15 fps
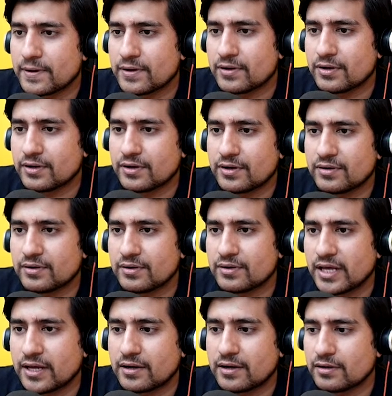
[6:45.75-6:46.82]
Uh,
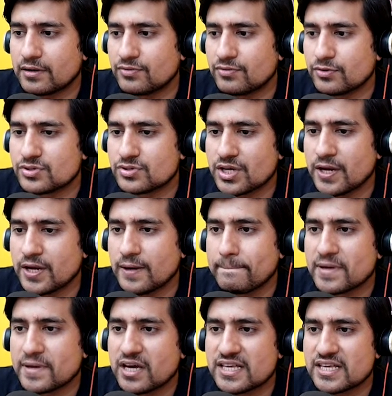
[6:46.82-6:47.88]
like if you see
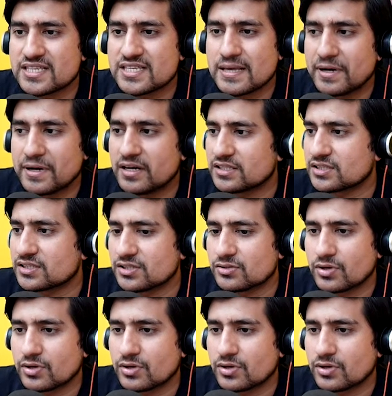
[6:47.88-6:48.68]
a sample test case.